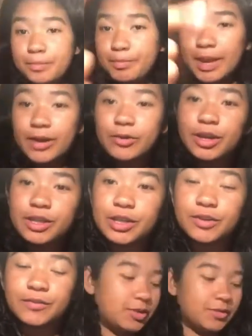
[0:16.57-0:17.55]
Back with
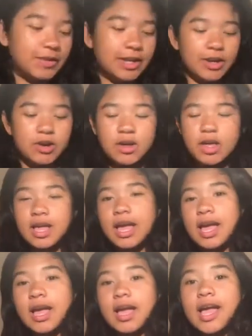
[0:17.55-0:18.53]
another YouTube video.
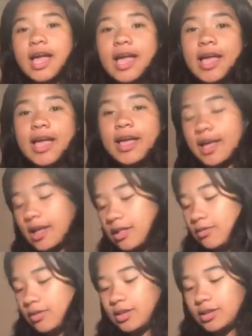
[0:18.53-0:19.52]

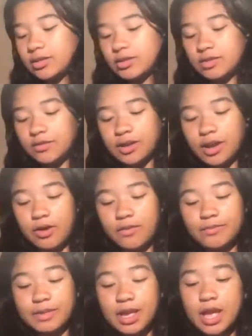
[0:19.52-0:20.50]
And for this YouTube
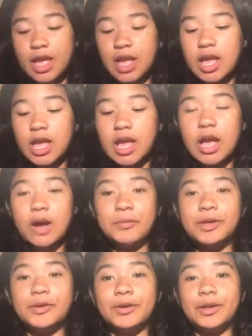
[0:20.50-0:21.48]
video, I'll
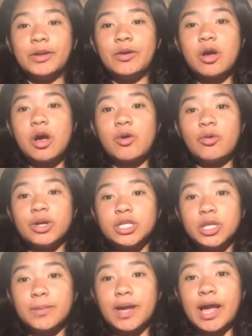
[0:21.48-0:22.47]
be doing
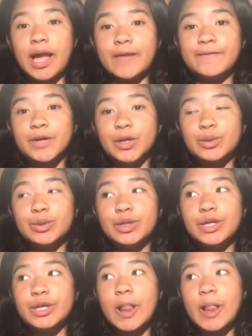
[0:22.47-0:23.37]
what's on my iPhone.